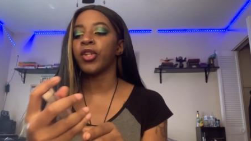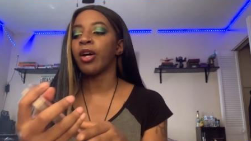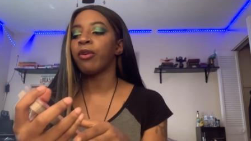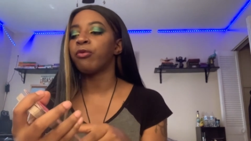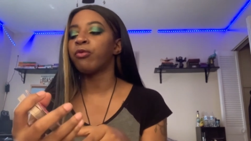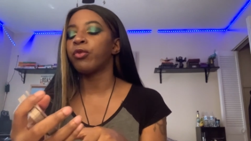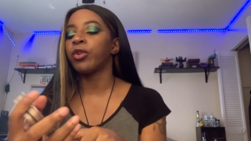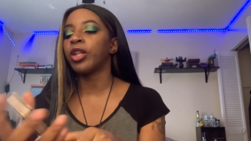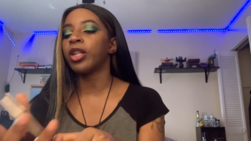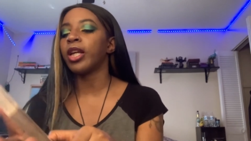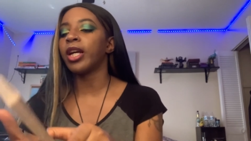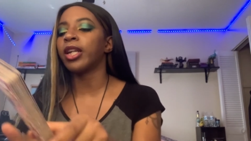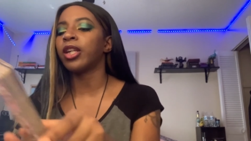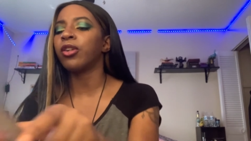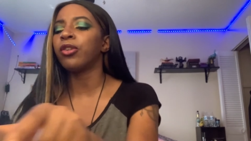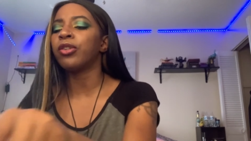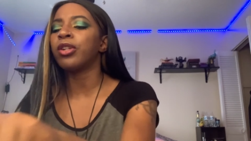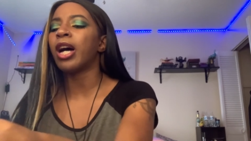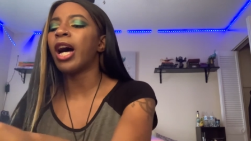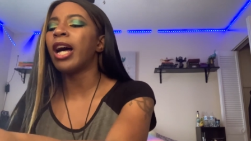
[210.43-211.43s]
I feel like
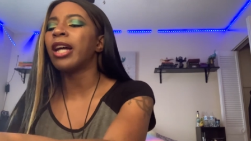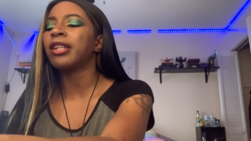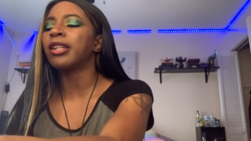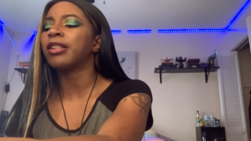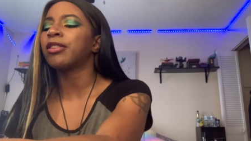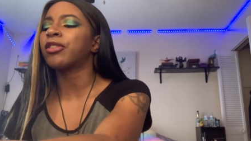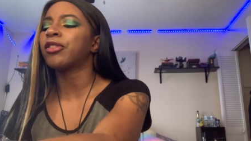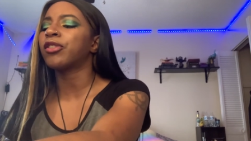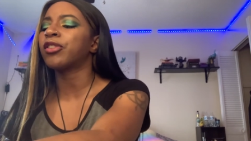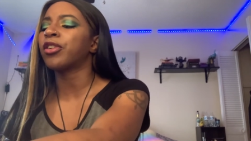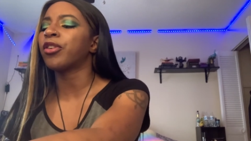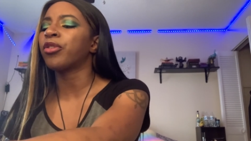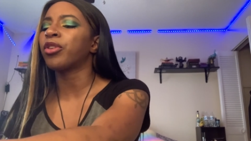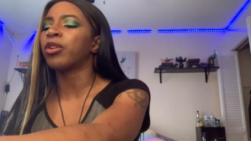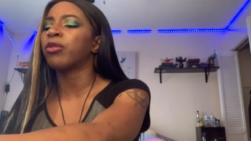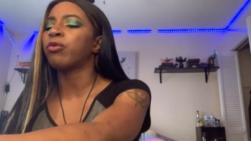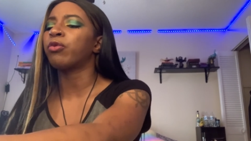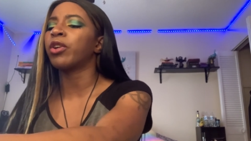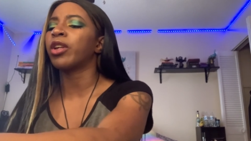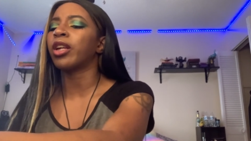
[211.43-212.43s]
you're not
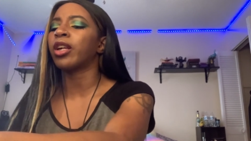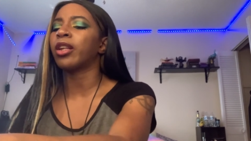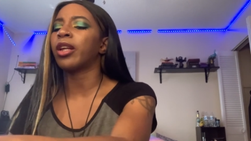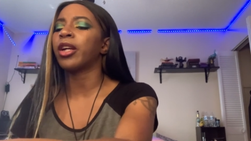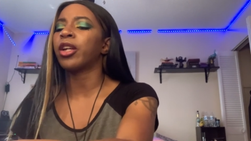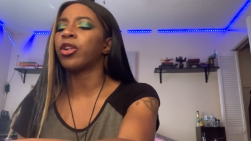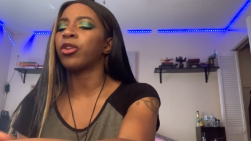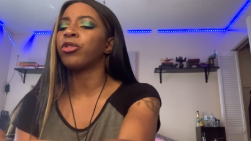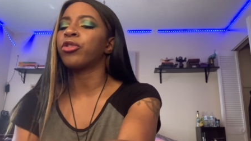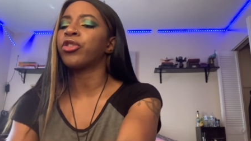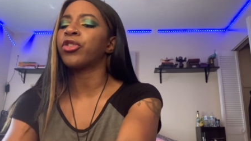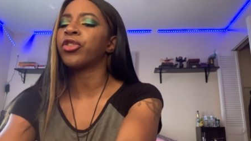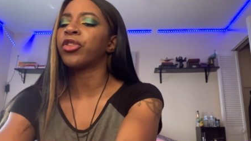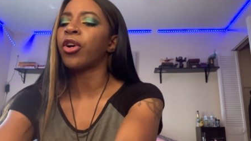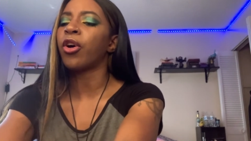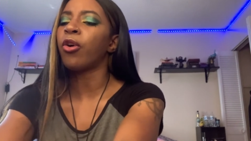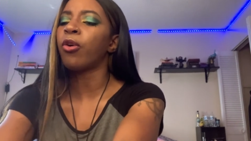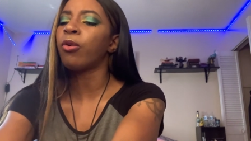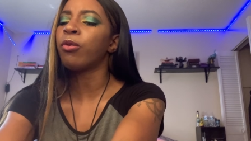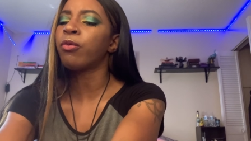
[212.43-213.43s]
necessarily feeling like
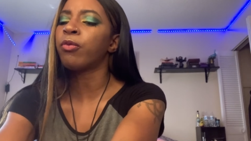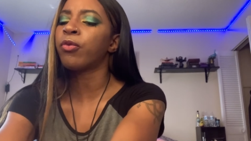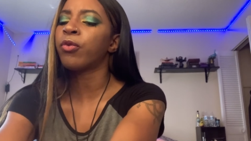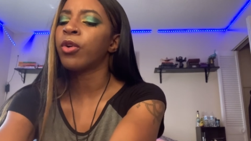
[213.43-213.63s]
yourself.